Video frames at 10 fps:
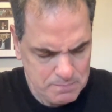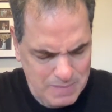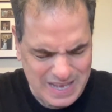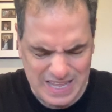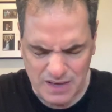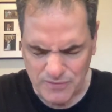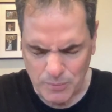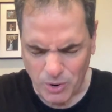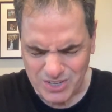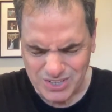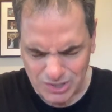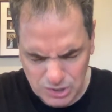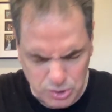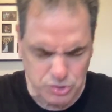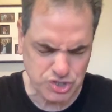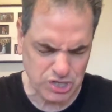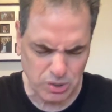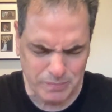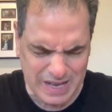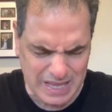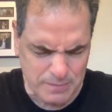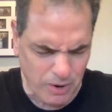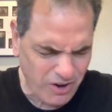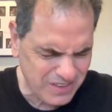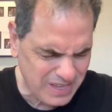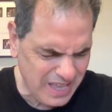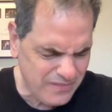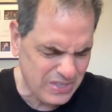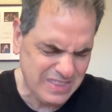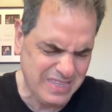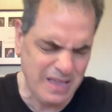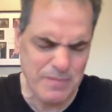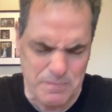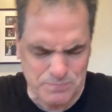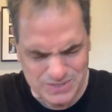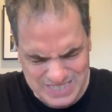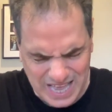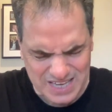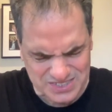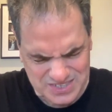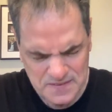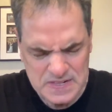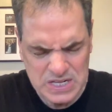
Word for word: Many of them are delusional, many of them are even demon possessed.